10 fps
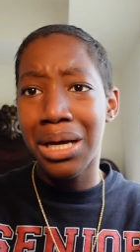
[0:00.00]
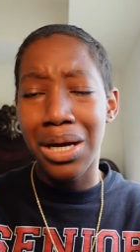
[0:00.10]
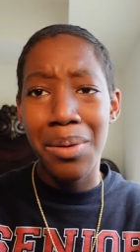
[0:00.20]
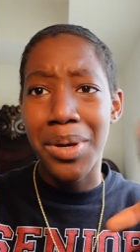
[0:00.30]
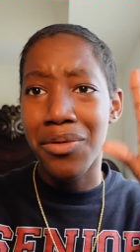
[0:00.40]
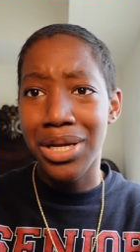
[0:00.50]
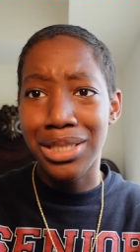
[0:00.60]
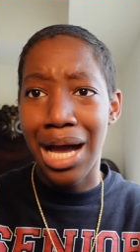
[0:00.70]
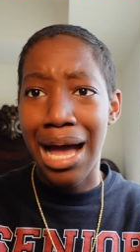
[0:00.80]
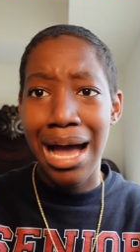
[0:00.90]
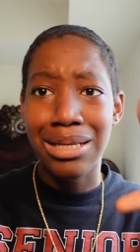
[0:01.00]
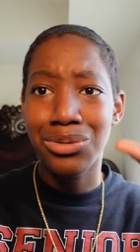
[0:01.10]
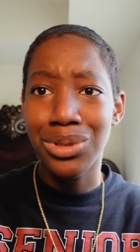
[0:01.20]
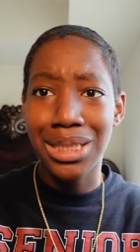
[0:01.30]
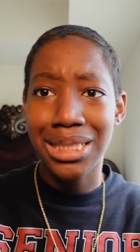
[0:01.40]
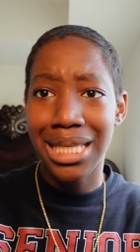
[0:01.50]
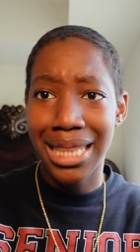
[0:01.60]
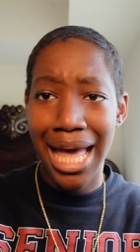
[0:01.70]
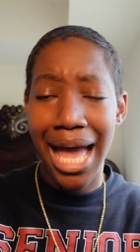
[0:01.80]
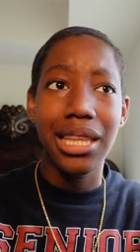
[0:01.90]
come and raise our hand do this and
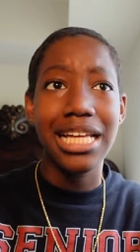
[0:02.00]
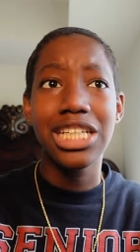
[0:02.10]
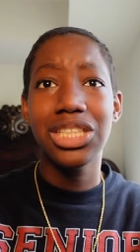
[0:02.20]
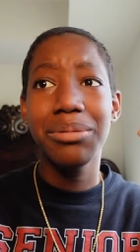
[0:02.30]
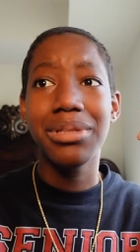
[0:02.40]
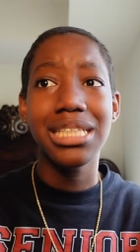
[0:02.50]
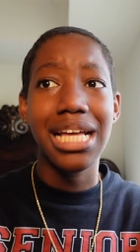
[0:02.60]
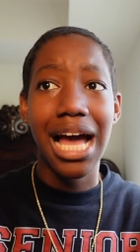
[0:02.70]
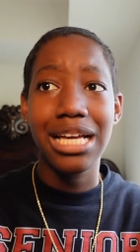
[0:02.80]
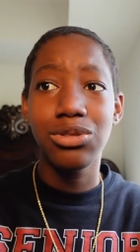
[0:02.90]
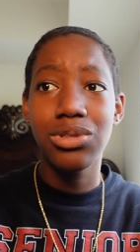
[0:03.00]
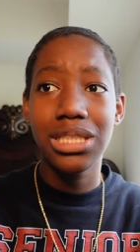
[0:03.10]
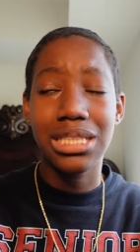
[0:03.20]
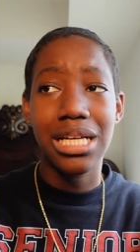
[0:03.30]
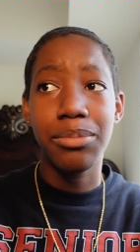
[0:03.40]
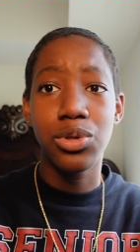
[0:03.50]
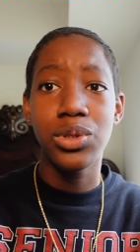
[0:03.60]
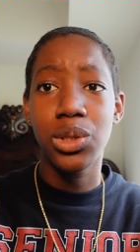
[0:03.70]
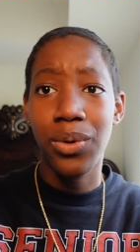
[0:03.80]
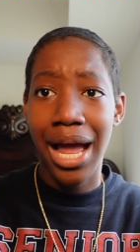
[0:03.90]
that like there's some things that high school needs to stop doing
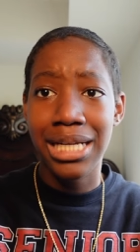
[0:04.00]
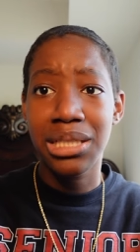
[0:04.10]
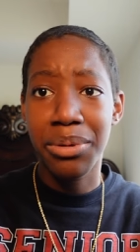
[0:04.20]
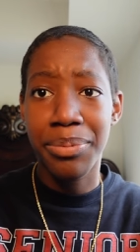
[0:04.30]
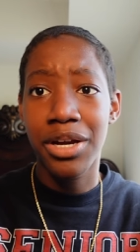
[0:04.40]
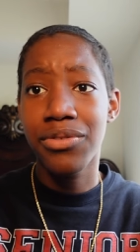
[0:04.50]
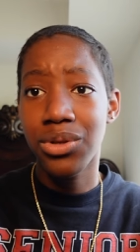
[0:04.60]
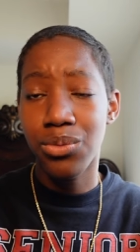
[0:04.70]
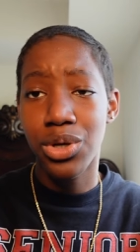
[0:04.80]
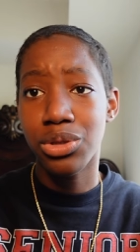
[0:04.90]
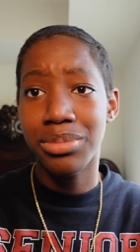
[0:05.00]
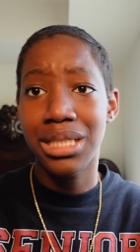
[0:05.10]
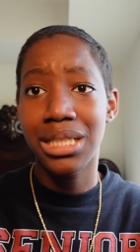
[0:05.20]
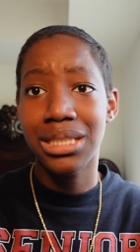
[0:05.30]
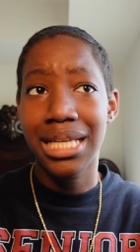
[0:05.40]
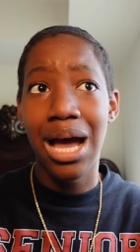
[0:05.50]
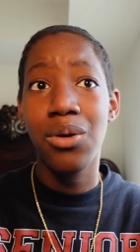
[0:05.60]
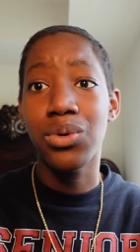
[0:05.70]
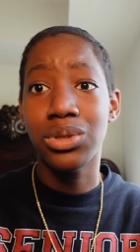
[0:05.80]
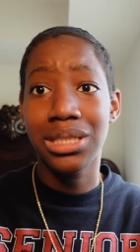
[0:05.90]
so we're actually prepared for the world because now
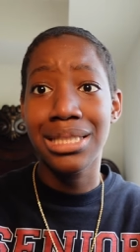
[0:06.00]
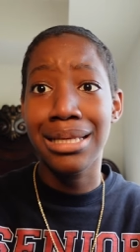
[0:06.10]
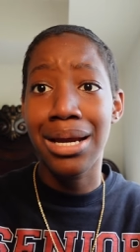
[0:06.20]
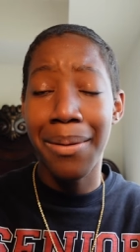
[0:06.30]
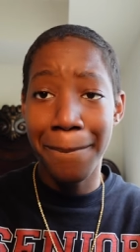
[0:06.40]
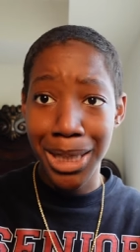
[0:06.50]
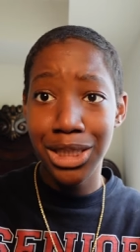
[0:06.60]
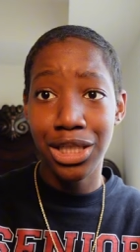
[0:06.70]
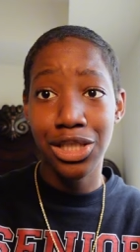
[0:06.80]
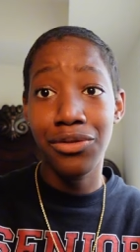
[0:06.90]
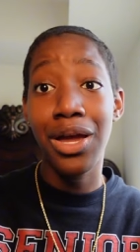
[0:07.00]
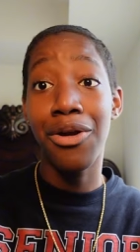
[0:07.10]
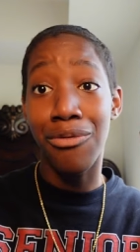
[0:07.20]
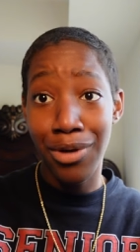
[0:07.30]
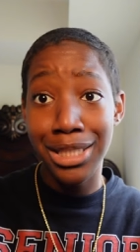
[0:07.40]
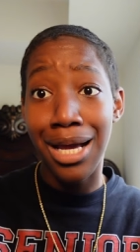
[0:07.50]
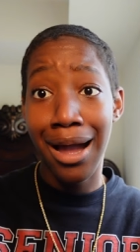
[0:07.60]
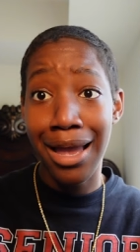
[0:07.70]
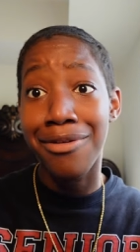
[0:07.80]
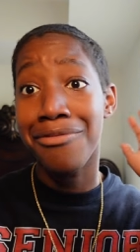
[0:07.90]
we will sit there and embarrass ourselves and raise our
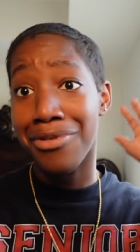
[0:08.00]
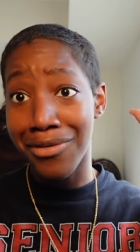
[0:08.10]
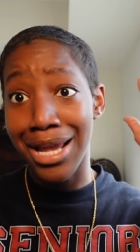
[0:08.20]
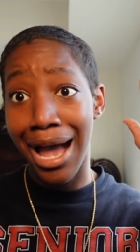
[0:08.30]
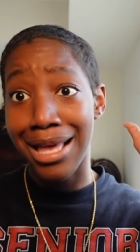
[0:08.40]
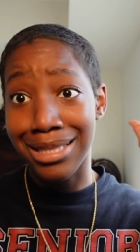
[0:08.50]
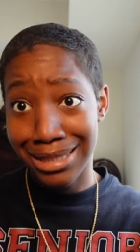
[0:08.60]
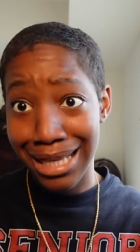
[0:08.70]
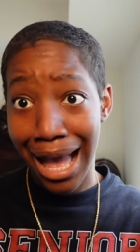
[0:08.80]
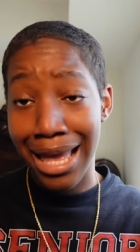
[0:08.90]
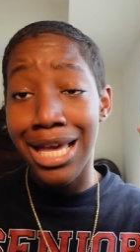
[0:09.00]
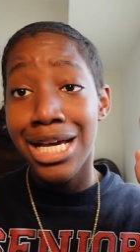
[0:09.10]
head very high in the sky